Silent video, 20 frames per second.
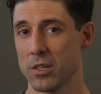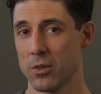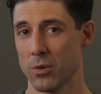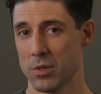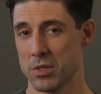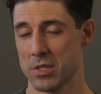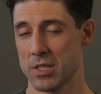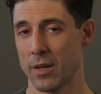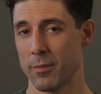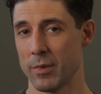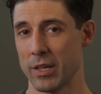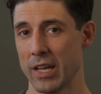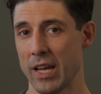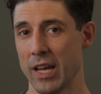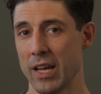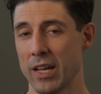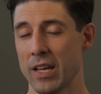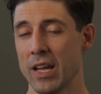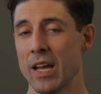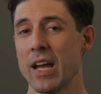your stomach
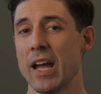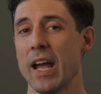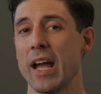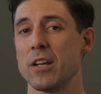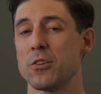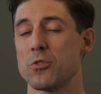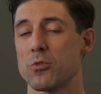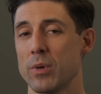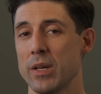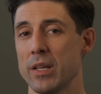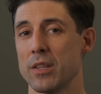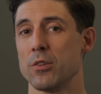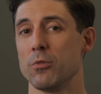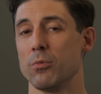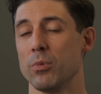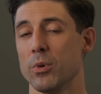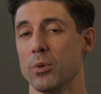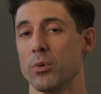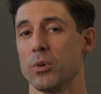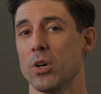ache and treat the
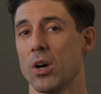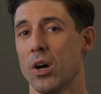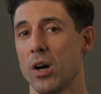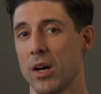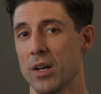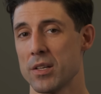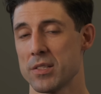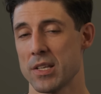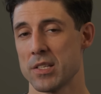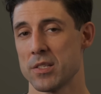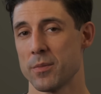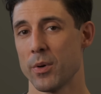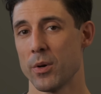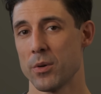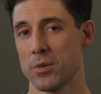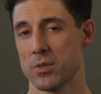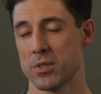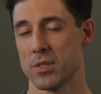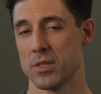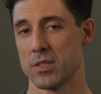root cause as
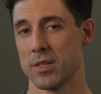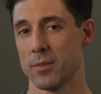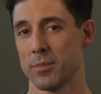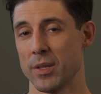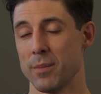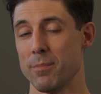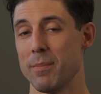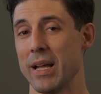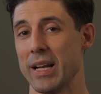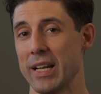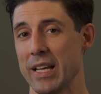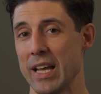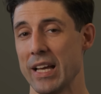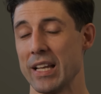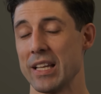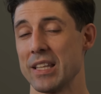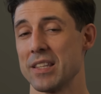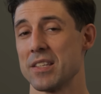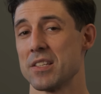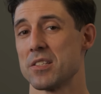opposed to simply
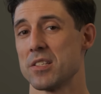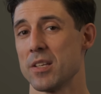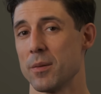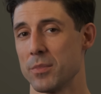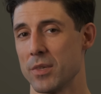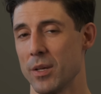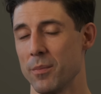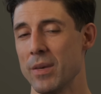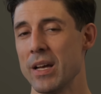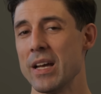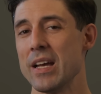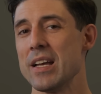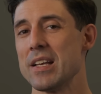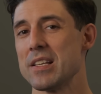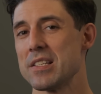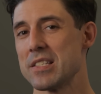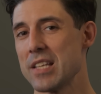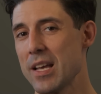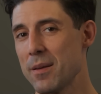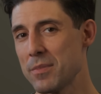medicating the symptom.
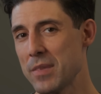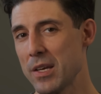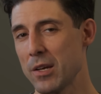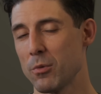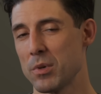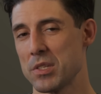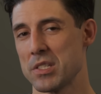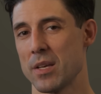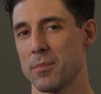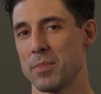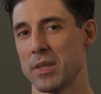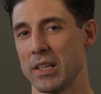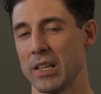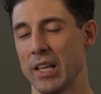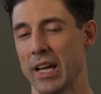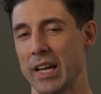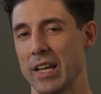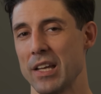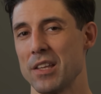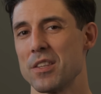Same thing with something
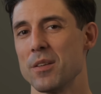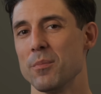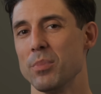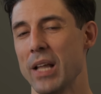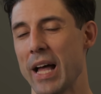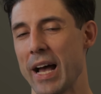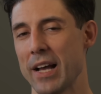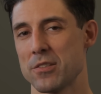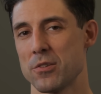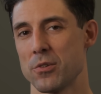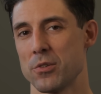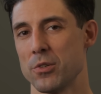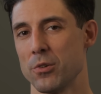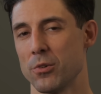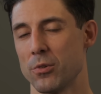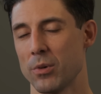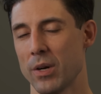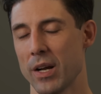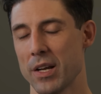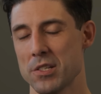like the blacks are too
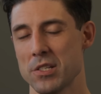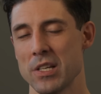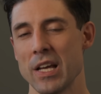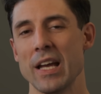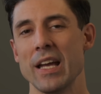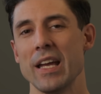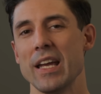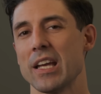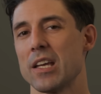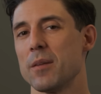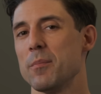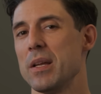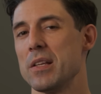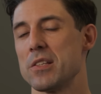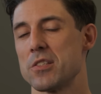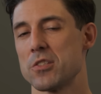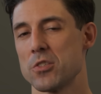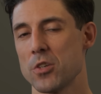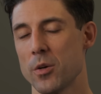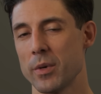crushed. It can mean
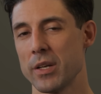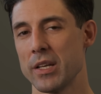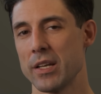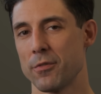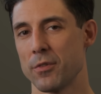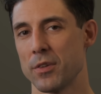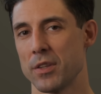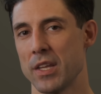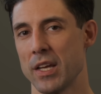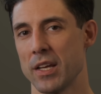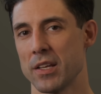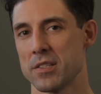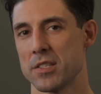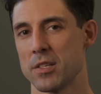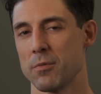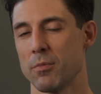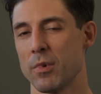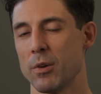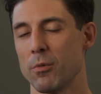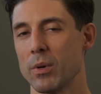so many different things
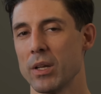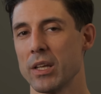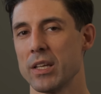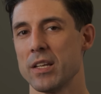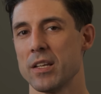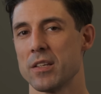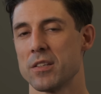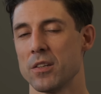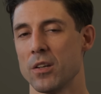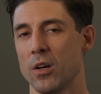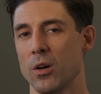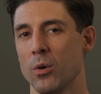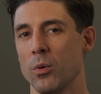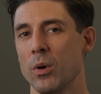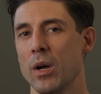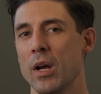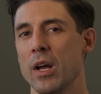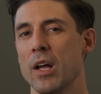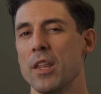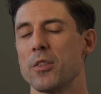that we really need to know
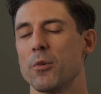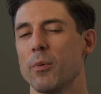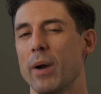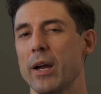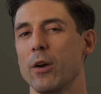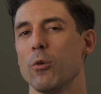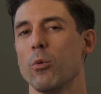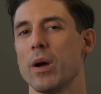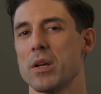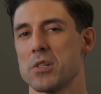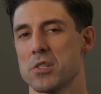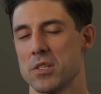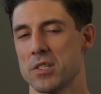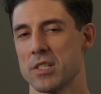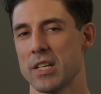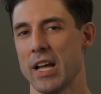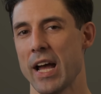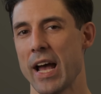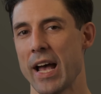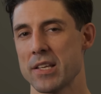the right questions
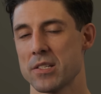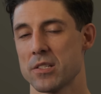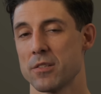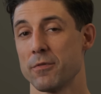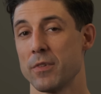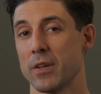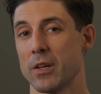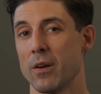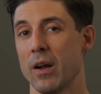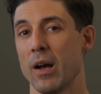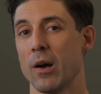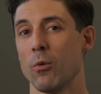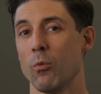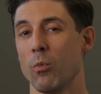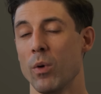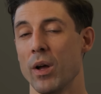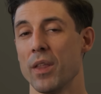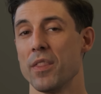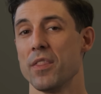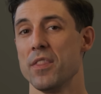to ask to figure out
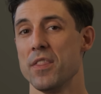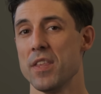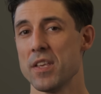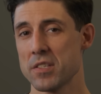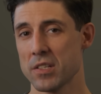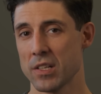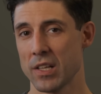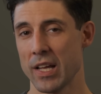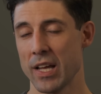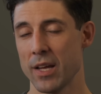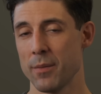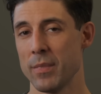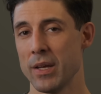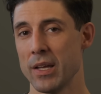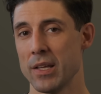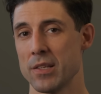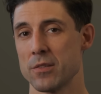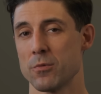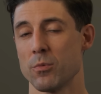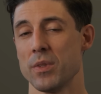what this client
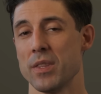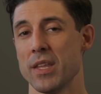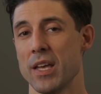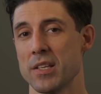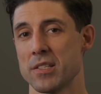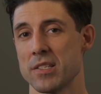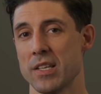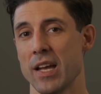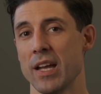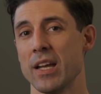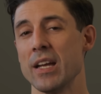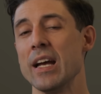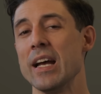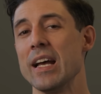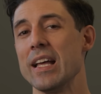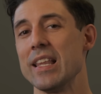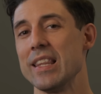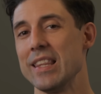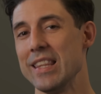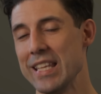means when they say
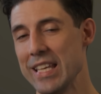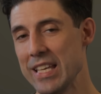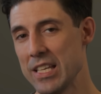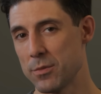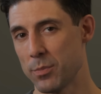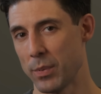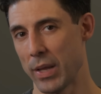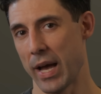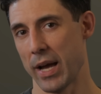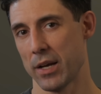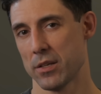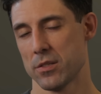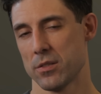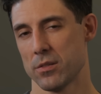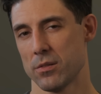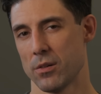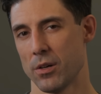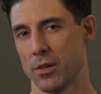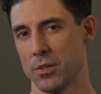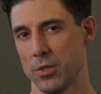these
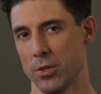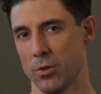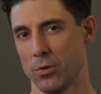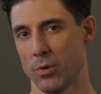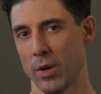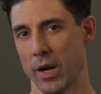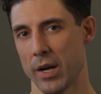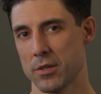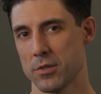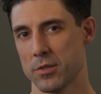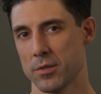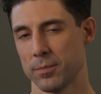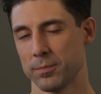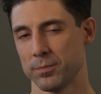blacks are too crushed,